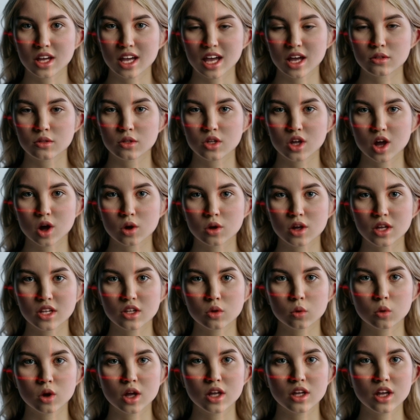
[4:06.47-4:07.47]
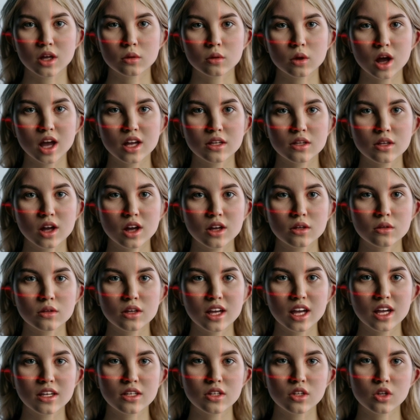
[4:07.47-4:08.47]
Even though it is written in Python,
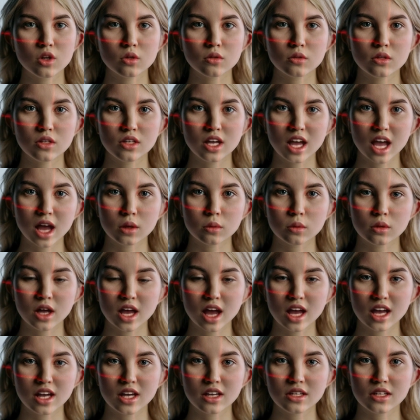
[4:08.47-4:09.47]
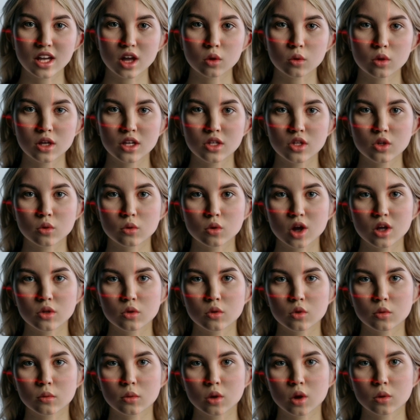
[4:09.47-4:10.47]
it serves an API allowing it to
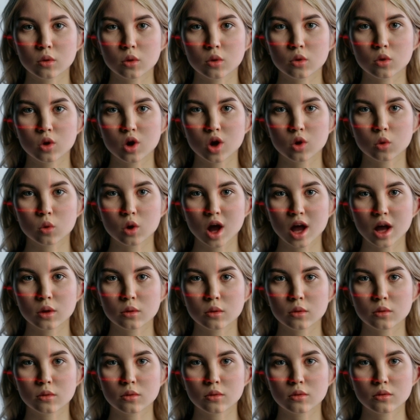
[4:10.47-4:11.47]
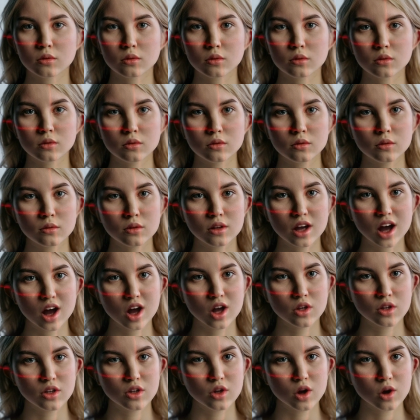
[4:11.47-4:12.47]
run from mobile or web.
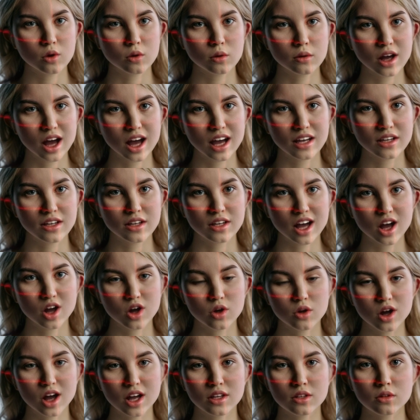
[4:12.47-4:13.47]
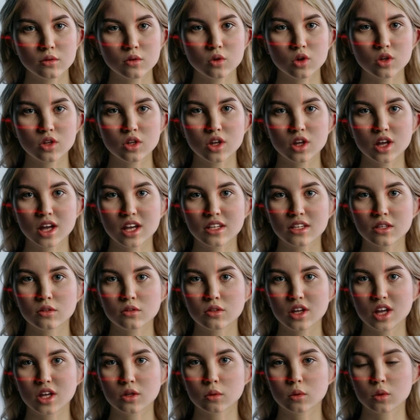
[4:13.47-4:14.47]
Also, its Dockerized version is
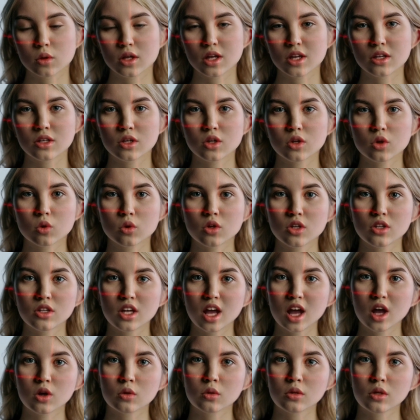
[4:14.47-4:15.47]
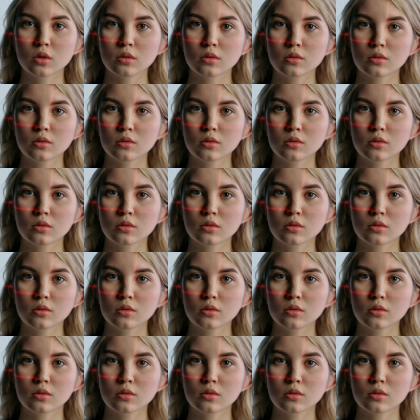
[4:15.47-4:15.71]
available in its source code.